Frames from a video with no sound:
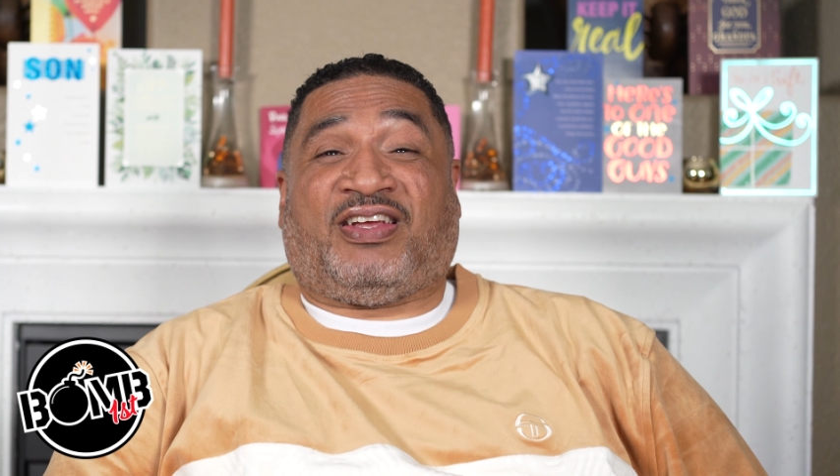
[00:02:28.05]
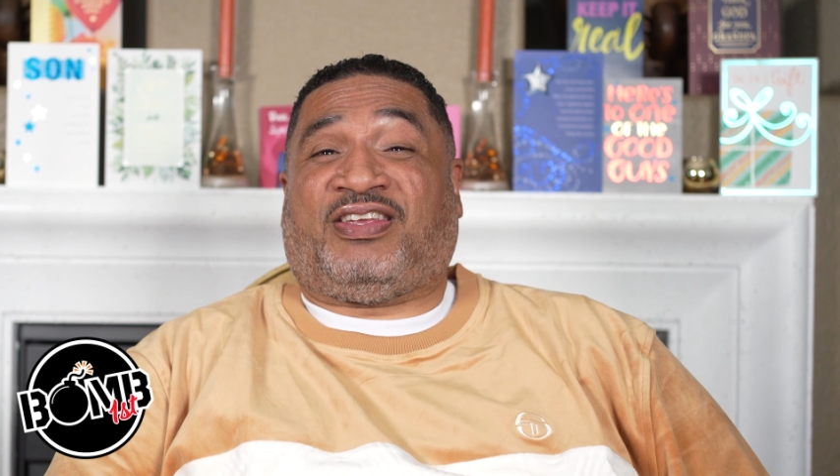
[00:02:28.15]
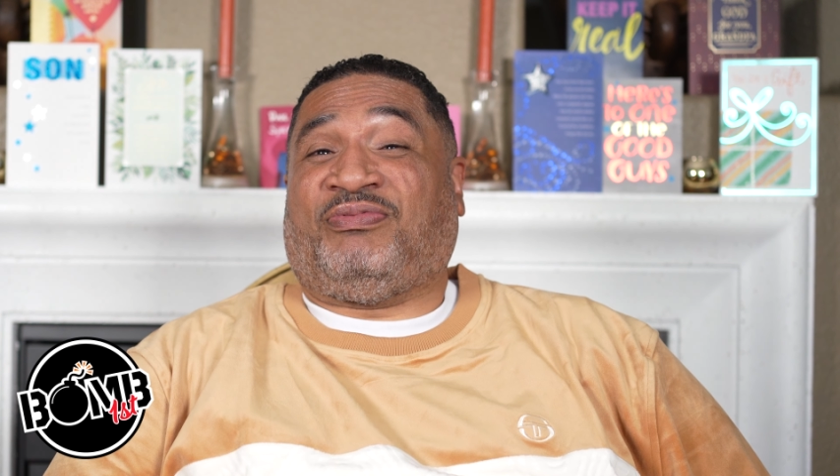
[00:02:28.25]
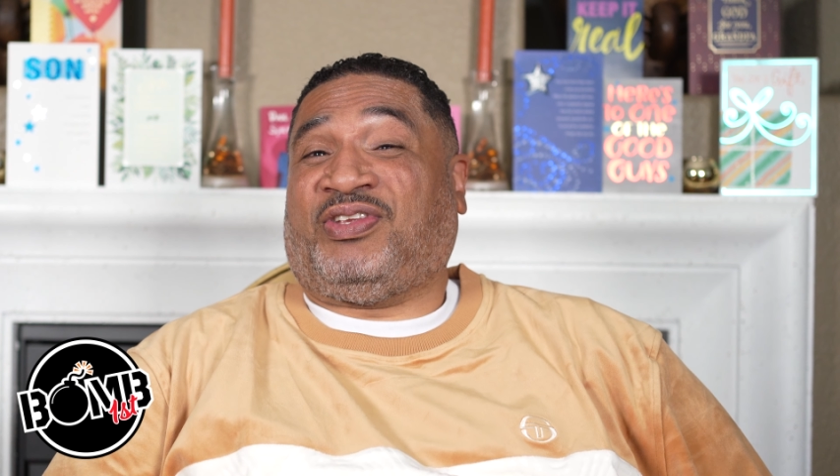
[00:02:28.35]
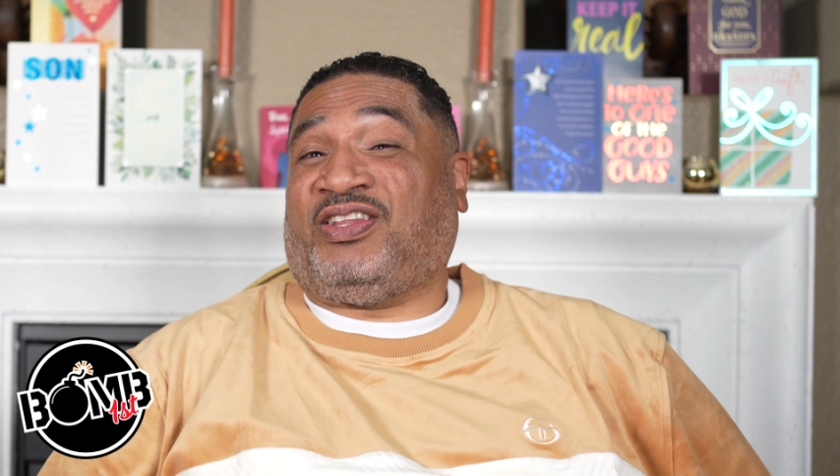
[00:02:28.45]
I
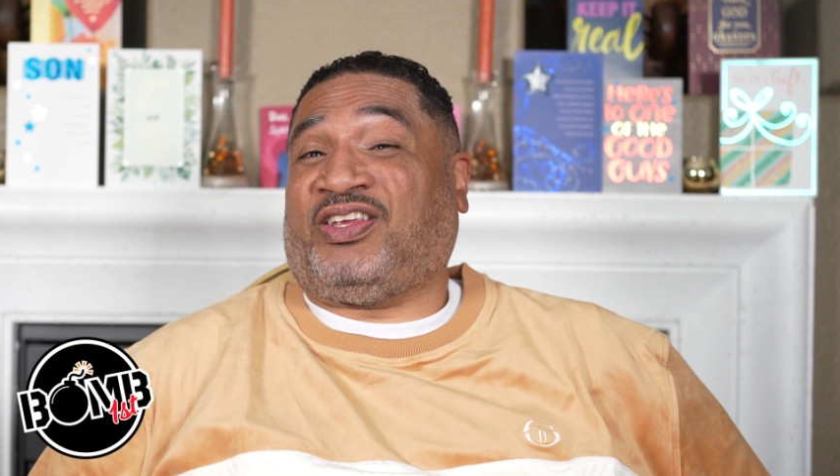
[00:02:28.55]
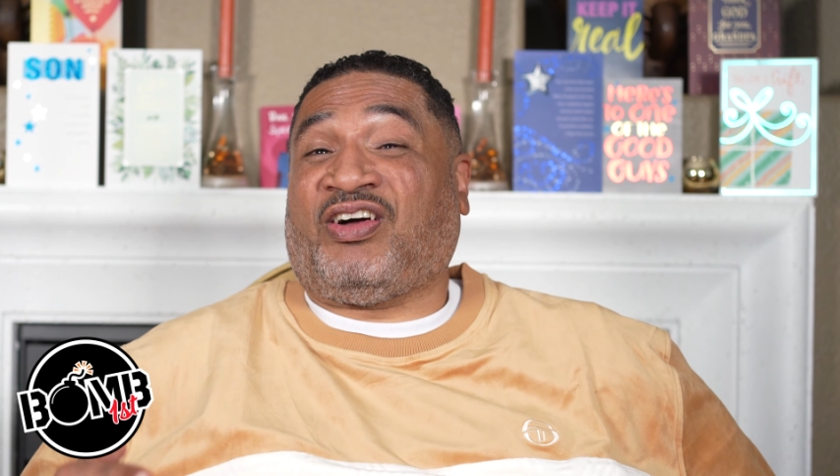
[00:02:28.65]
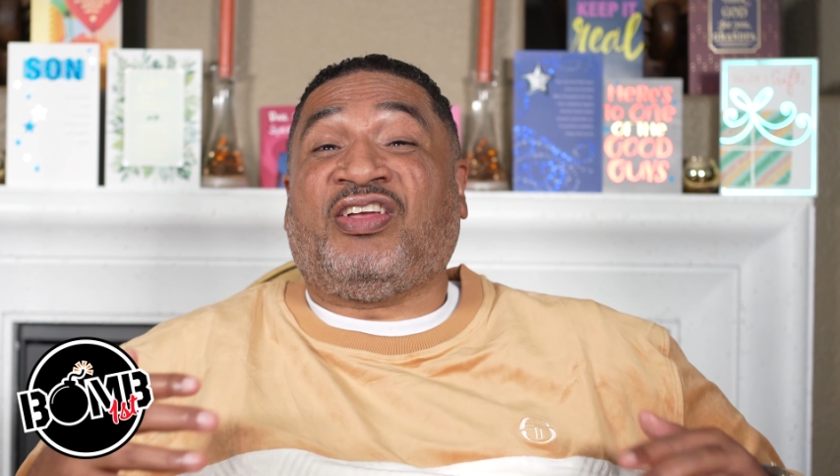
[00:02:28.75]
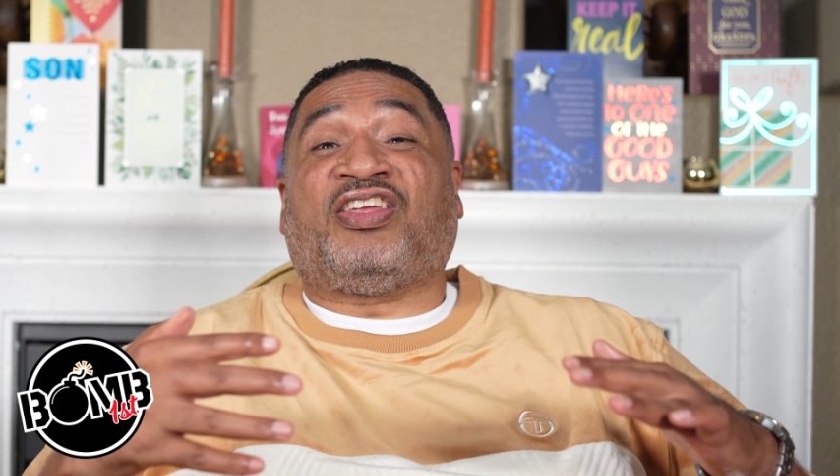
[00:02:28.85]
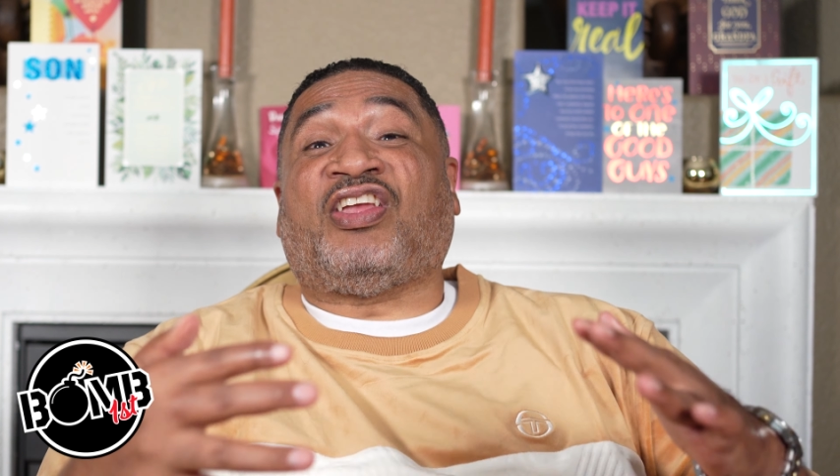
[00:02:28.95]
keep telling
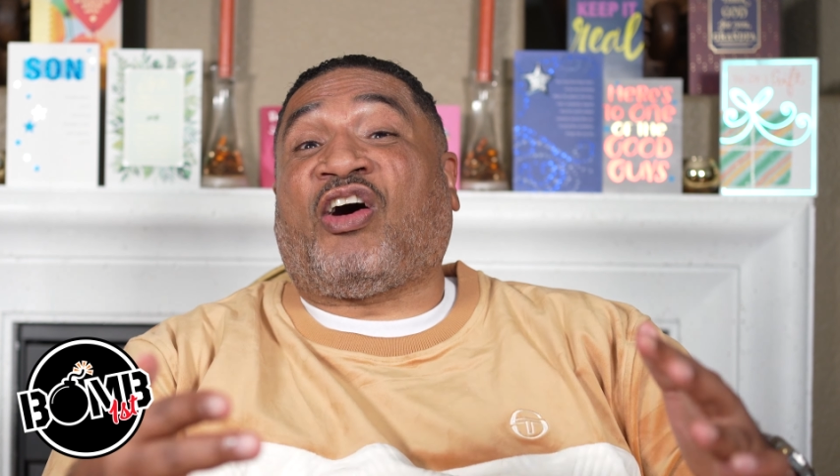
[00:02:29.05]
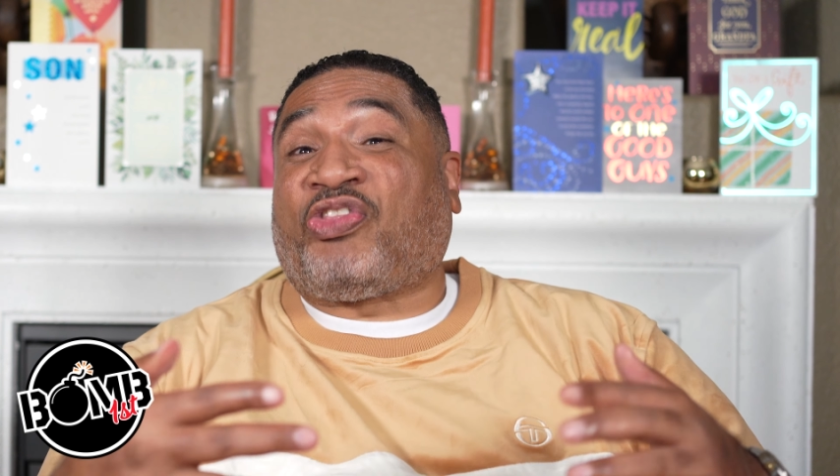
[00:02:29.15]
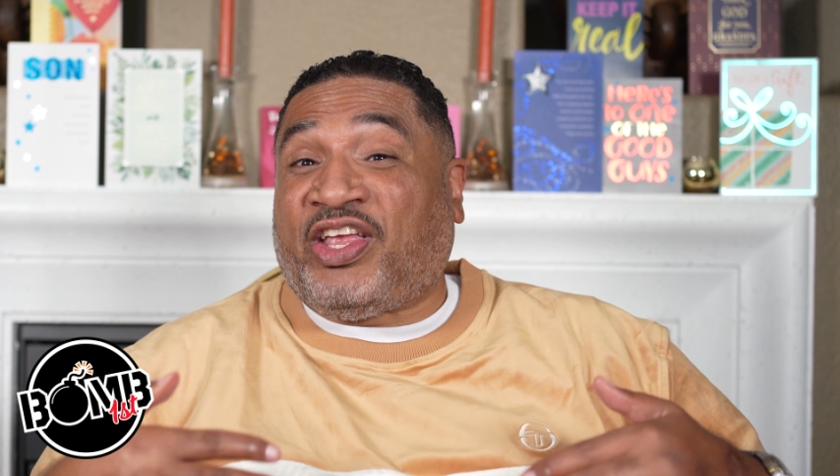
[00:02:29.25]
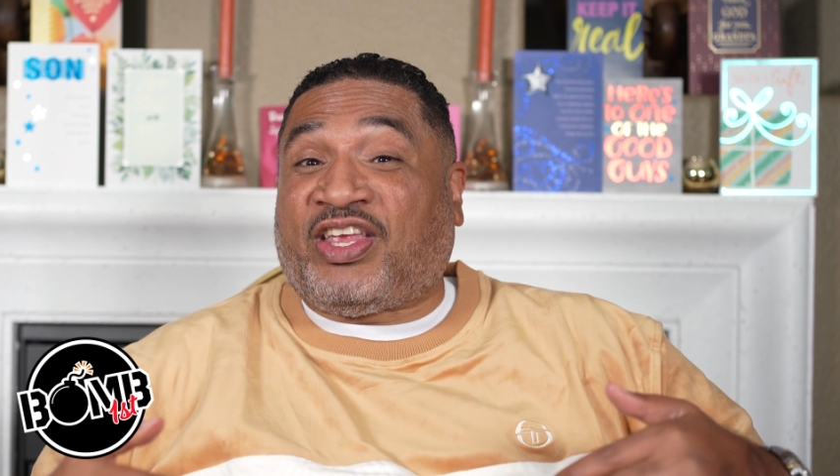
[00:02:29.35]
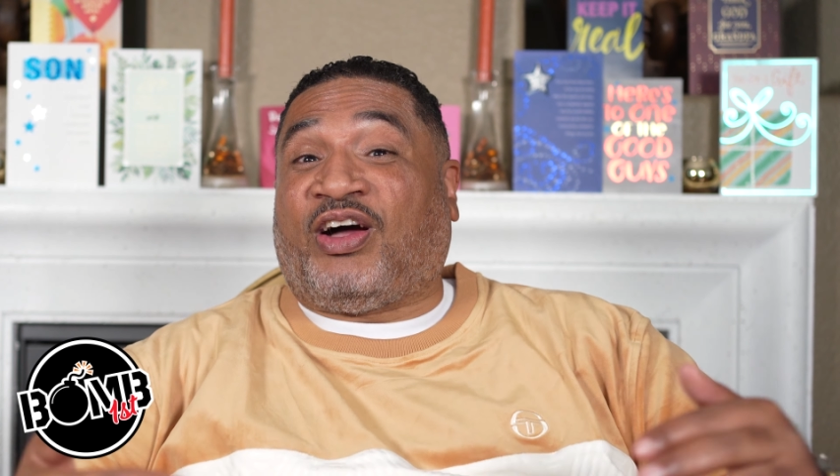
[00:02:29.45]
y'all. Y'all
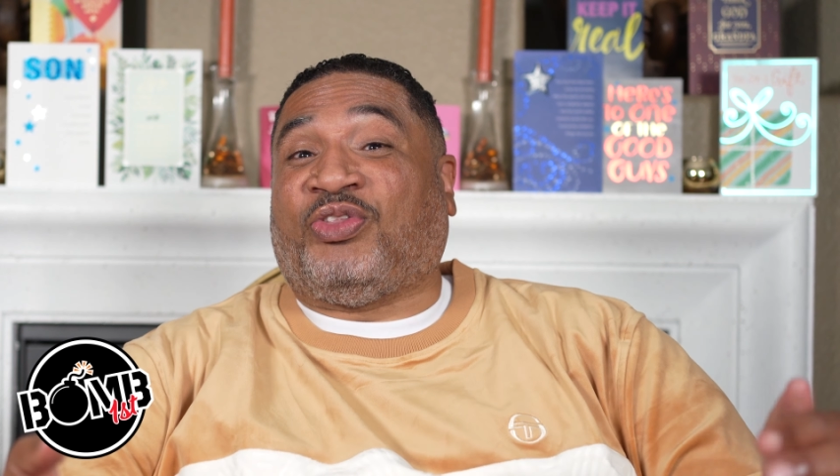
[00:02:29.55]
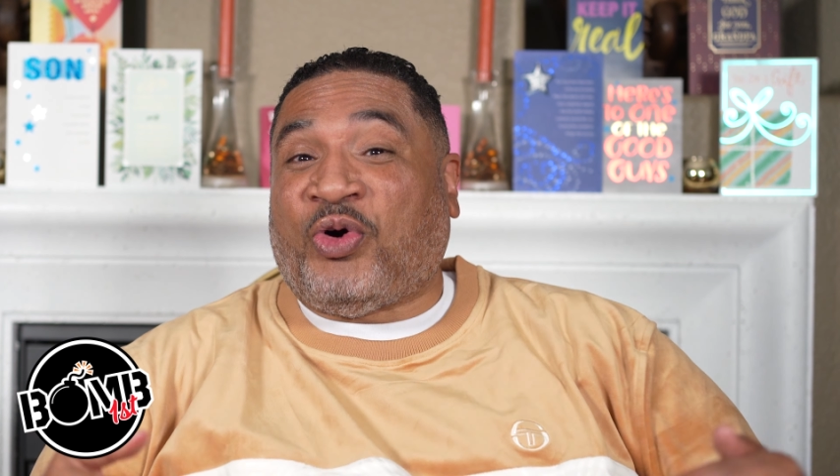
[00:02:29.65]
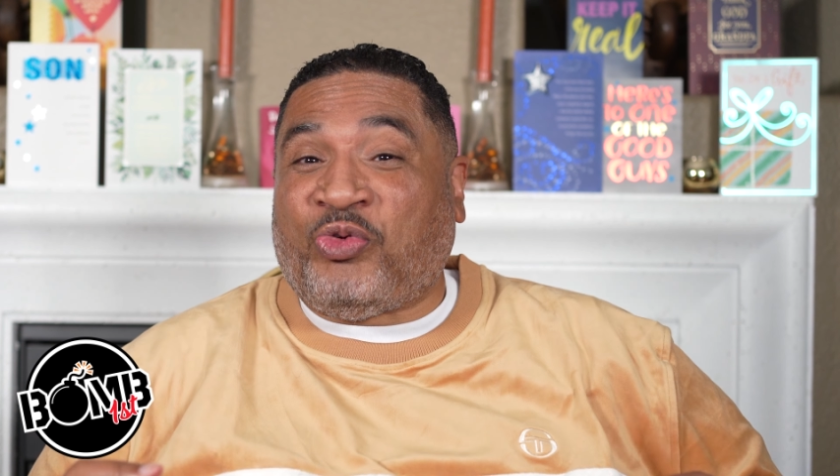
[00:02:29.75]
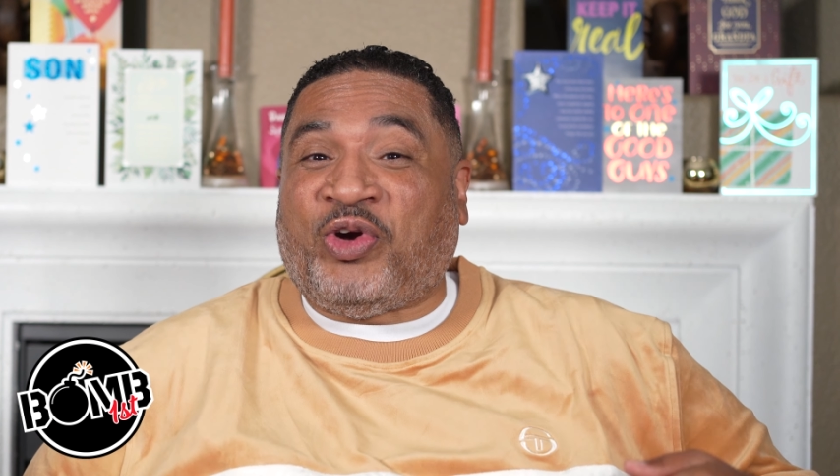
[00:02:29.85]
think y'all know